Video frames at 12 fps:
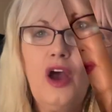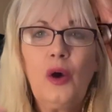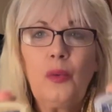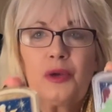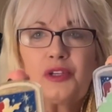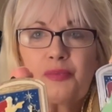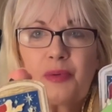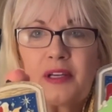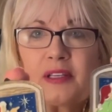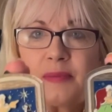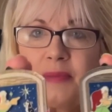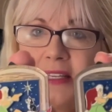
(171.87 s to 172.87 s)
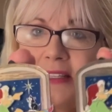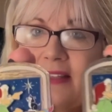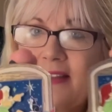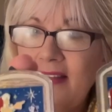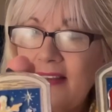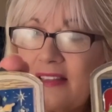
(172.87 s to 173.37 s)
Which brings me
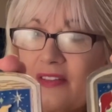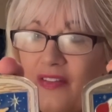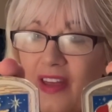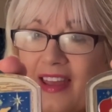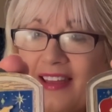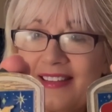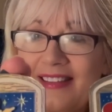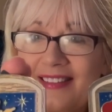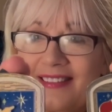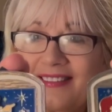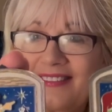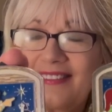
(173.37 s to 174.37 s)
to this phase.